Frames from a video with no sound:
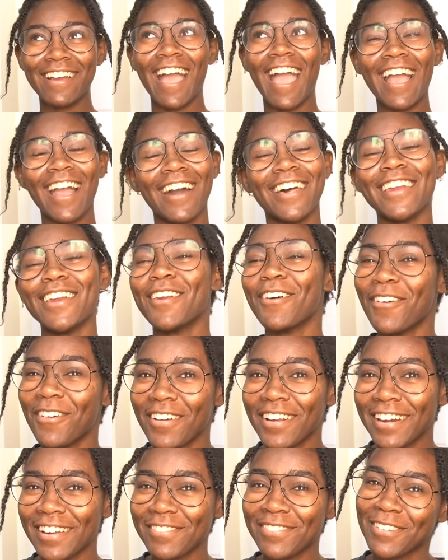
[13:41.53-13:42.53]
I got an
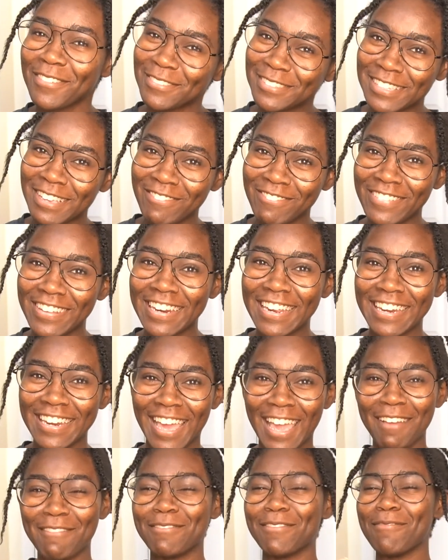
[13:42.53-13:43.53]
order from somebody
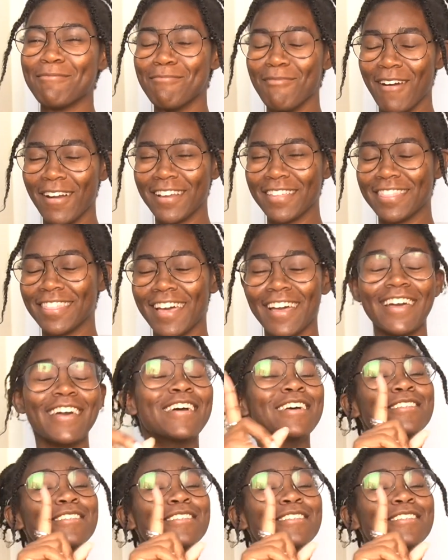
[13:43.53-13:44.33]
named Martha.